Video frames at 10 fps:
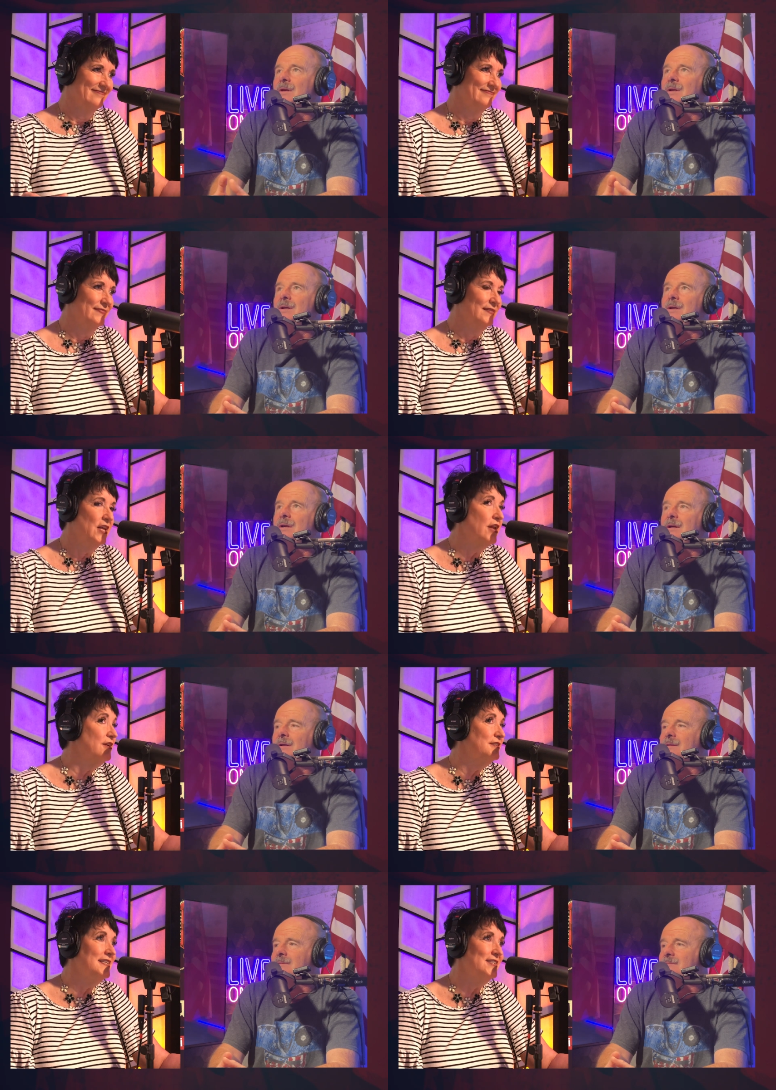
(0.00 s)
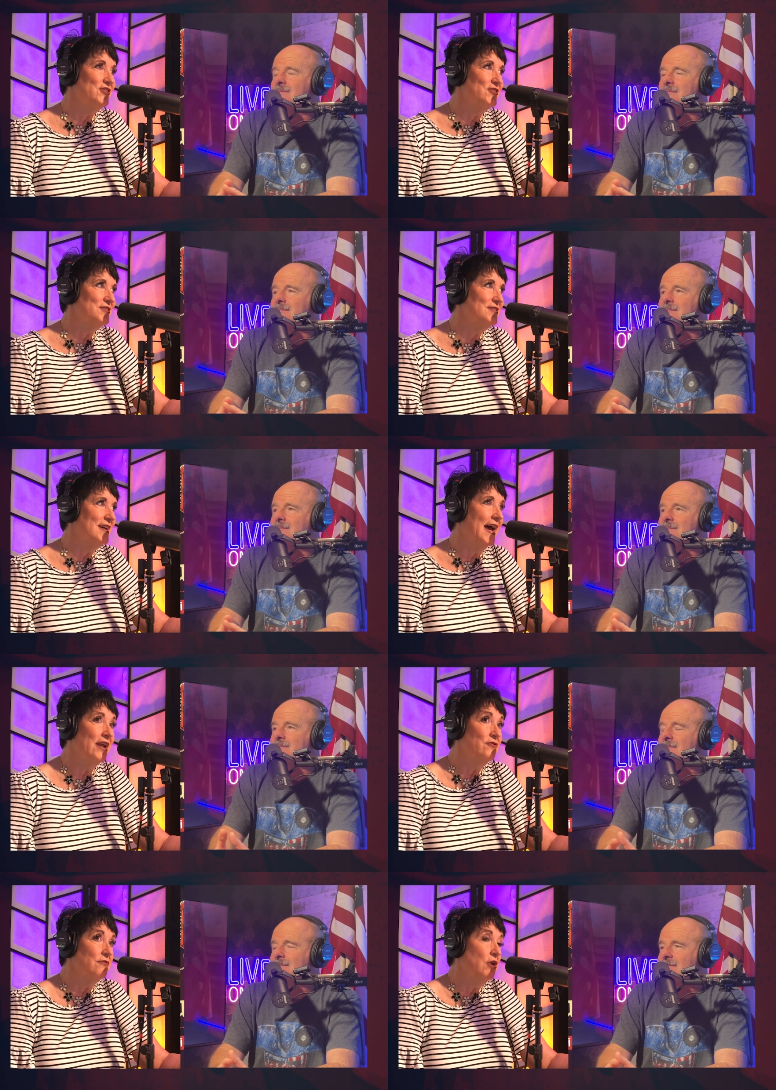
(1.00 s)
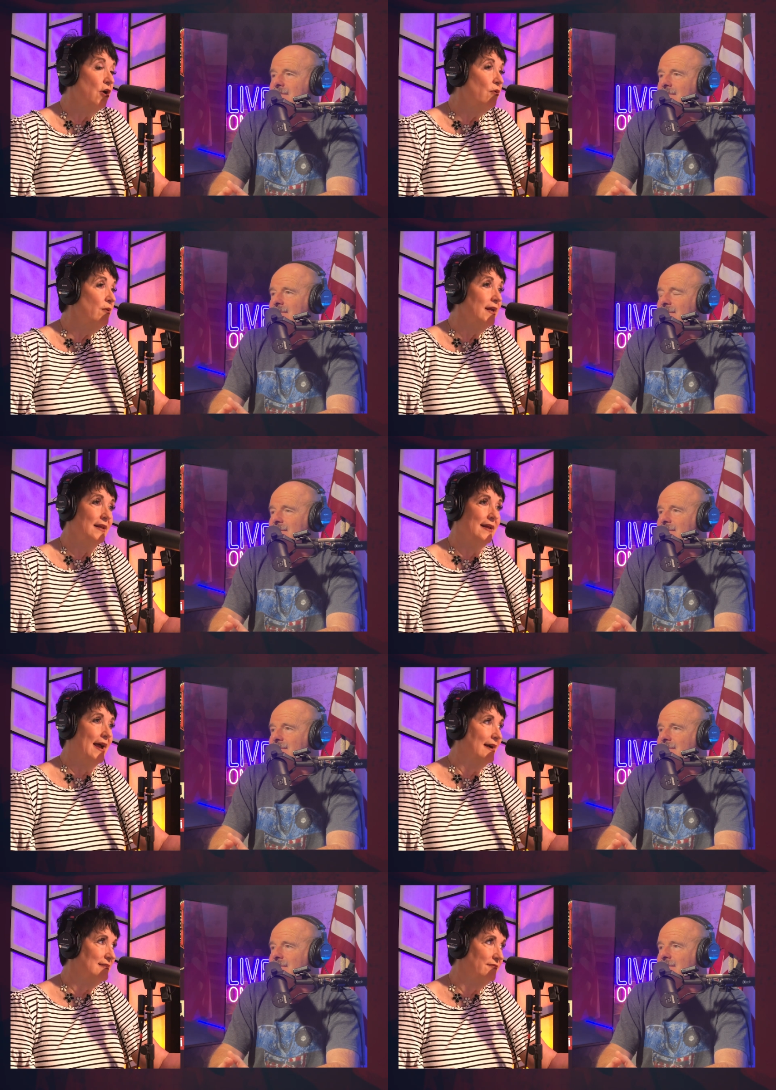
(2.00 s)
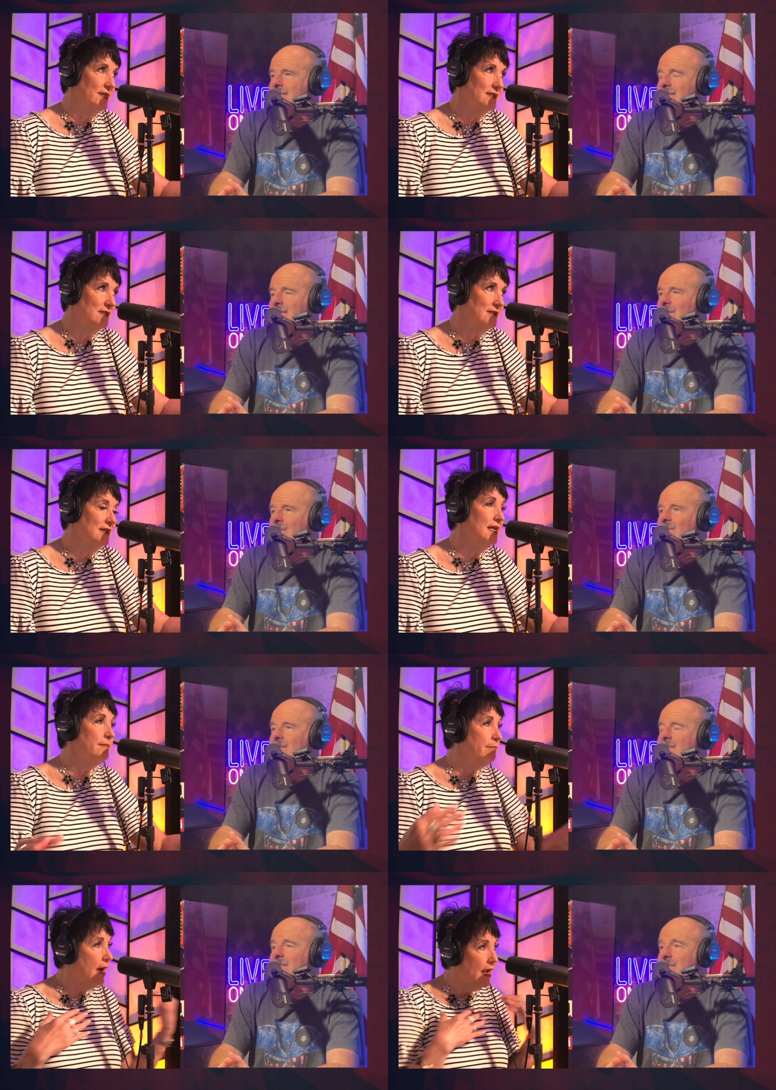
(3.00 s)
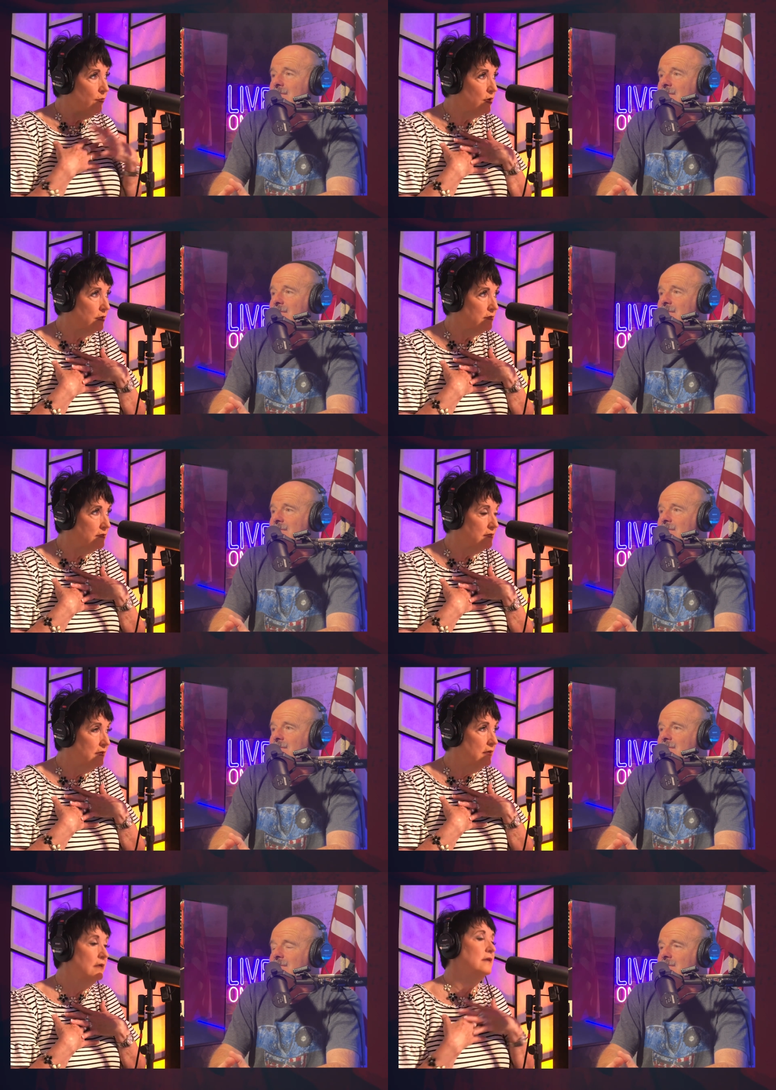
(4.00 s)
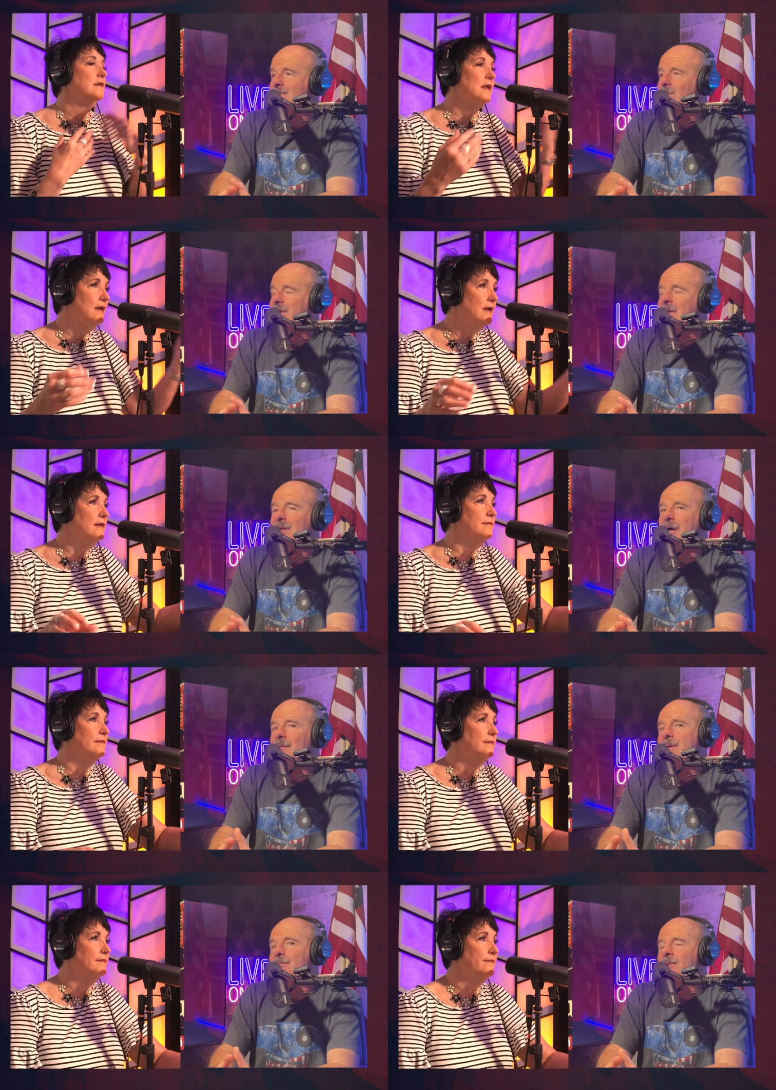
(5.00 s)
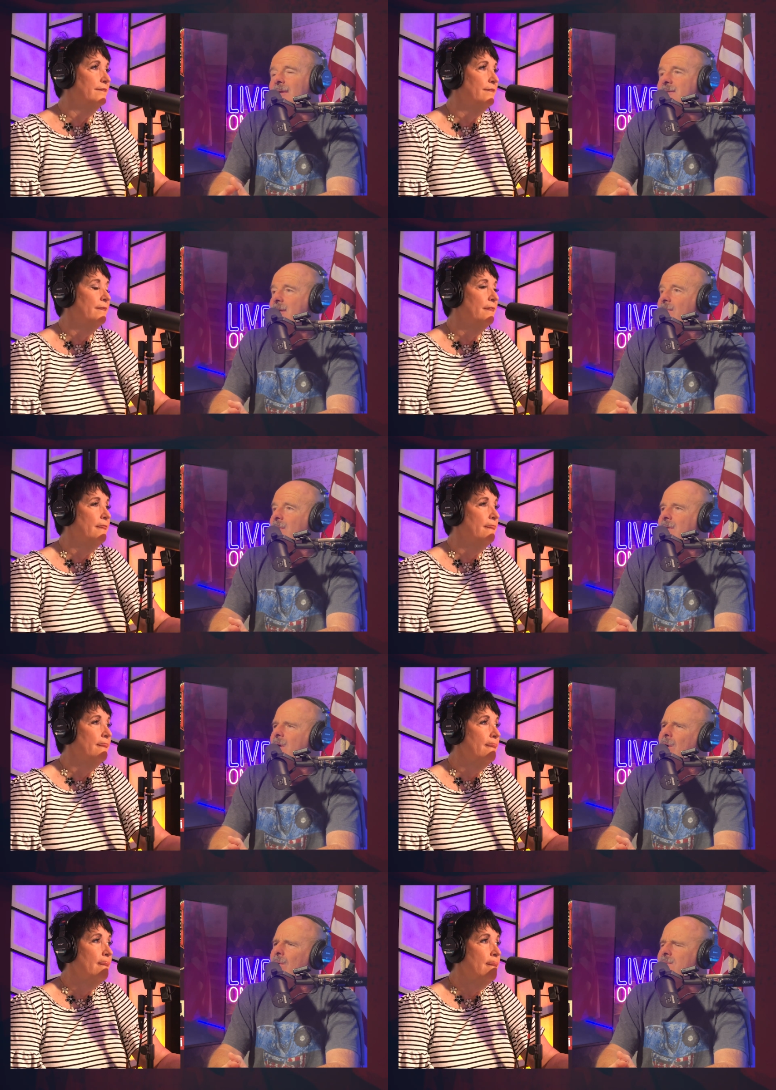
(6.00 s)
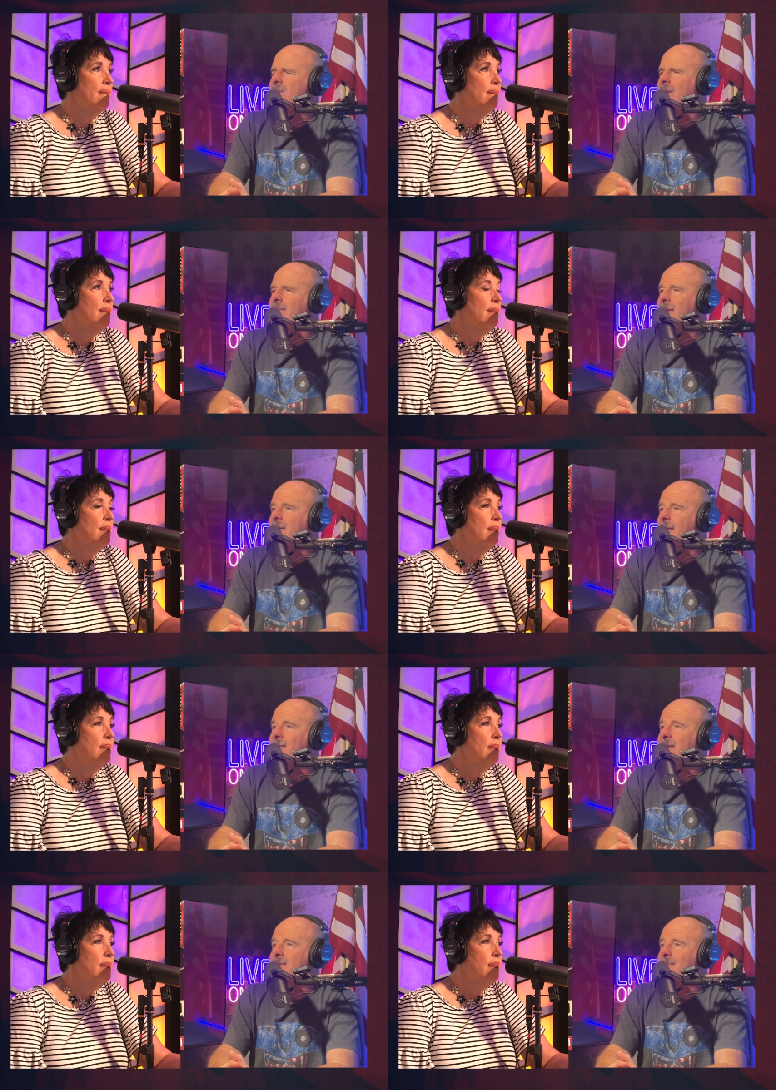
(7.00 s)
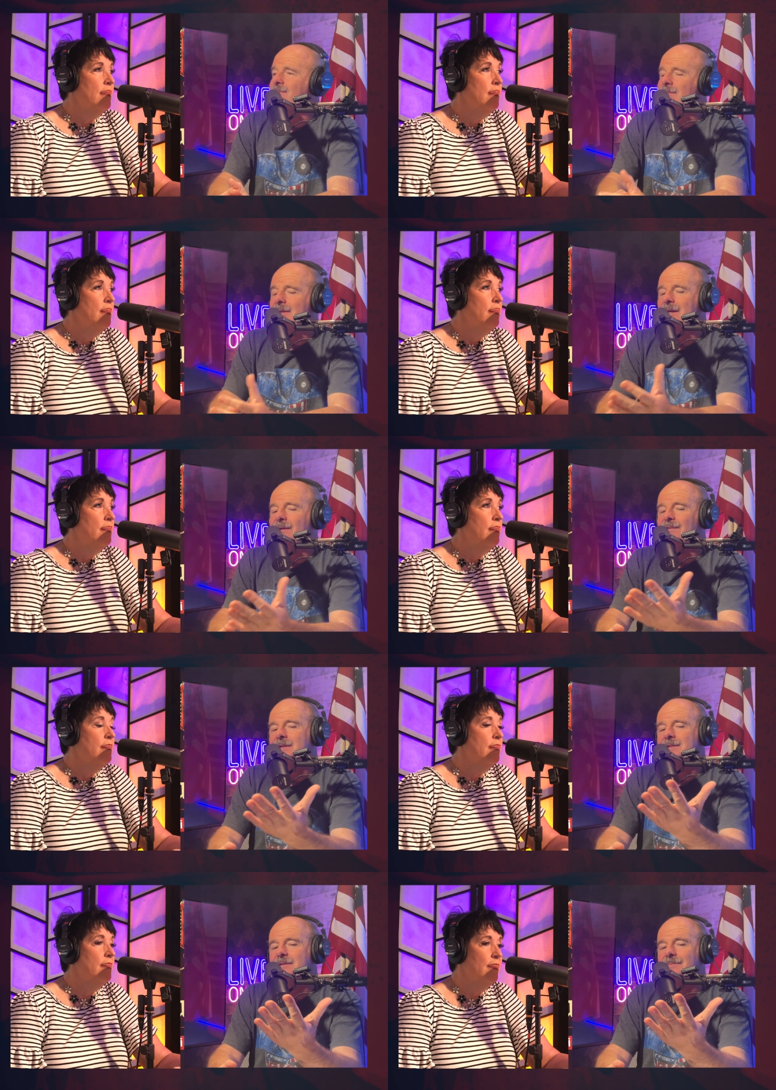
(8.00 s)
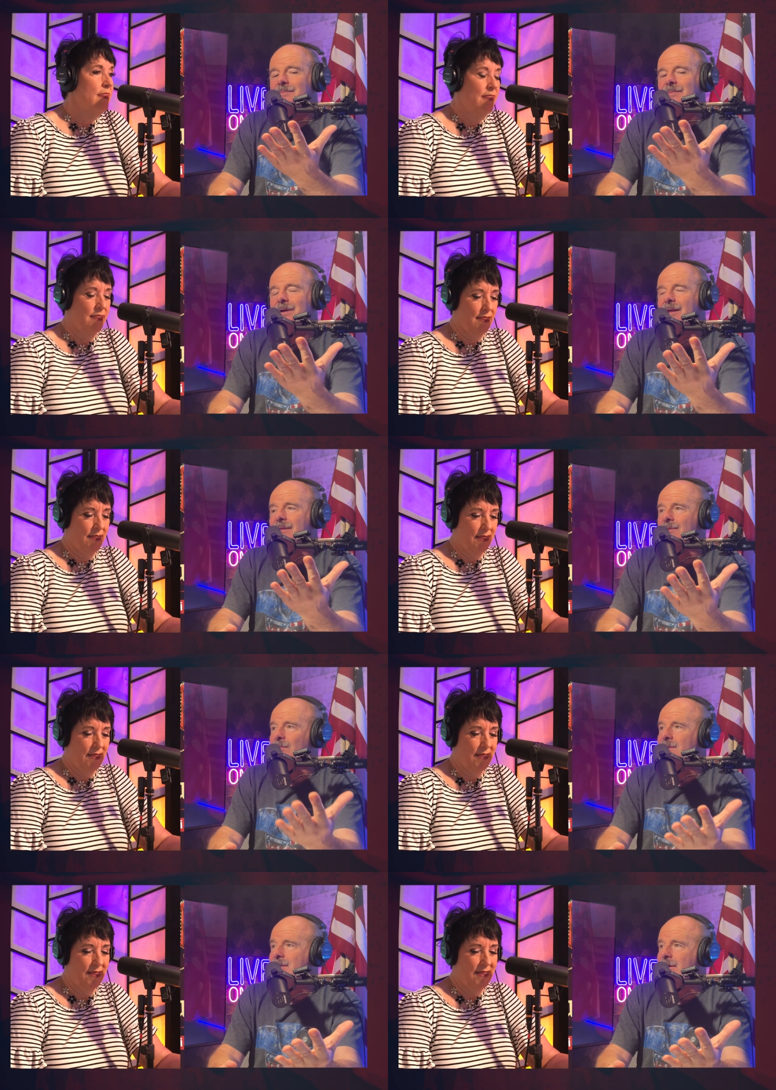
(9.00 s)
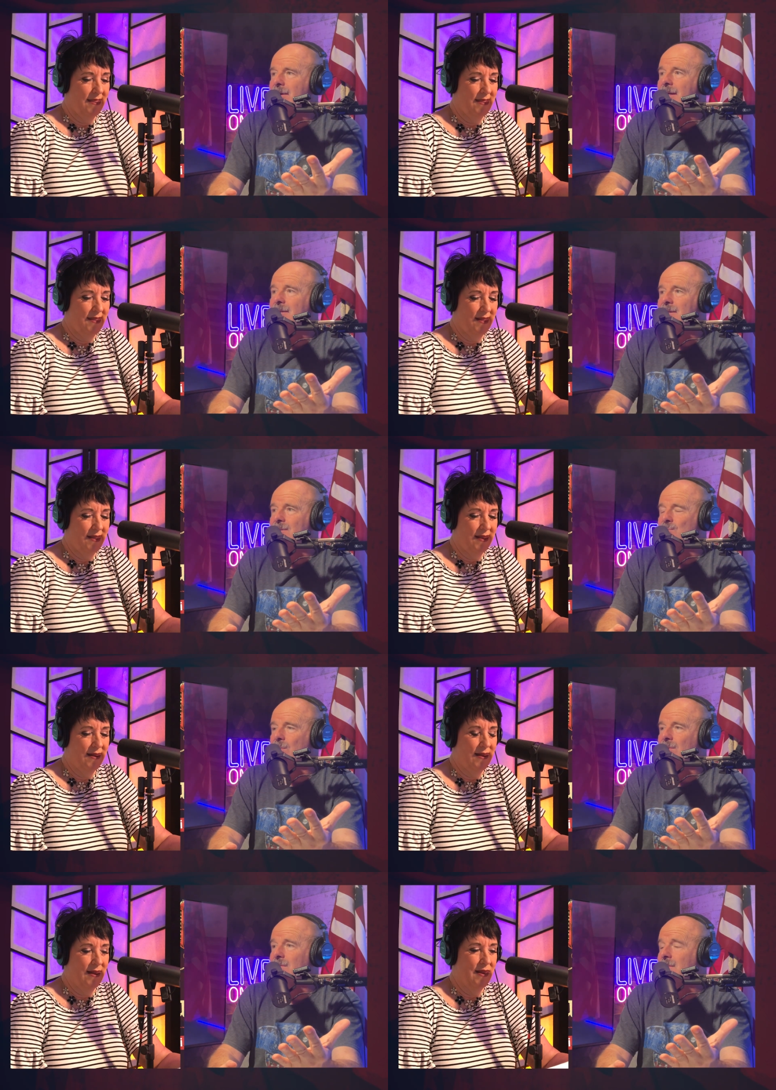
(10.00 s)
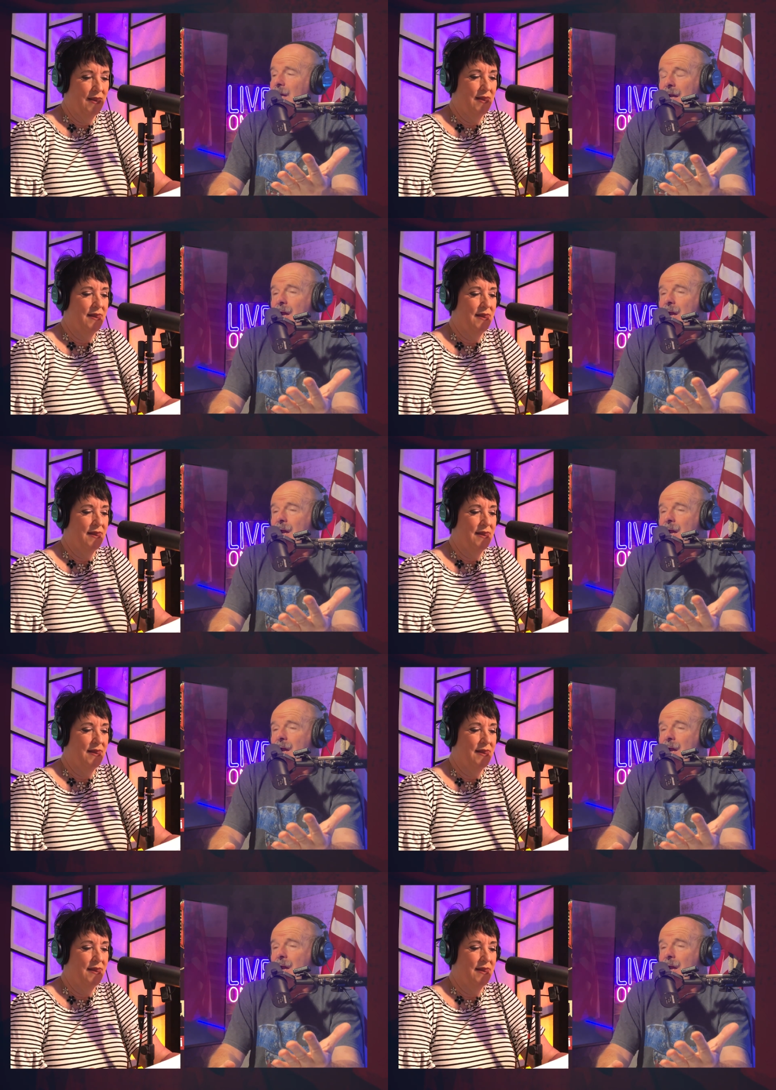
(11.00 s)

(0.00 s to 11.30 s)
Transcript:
Speaker 1: a lot of good teachers i don't know any activists in my world
Speaker 2: well um, a lot of people are going to say well no it's not really communism if it's authoritarian control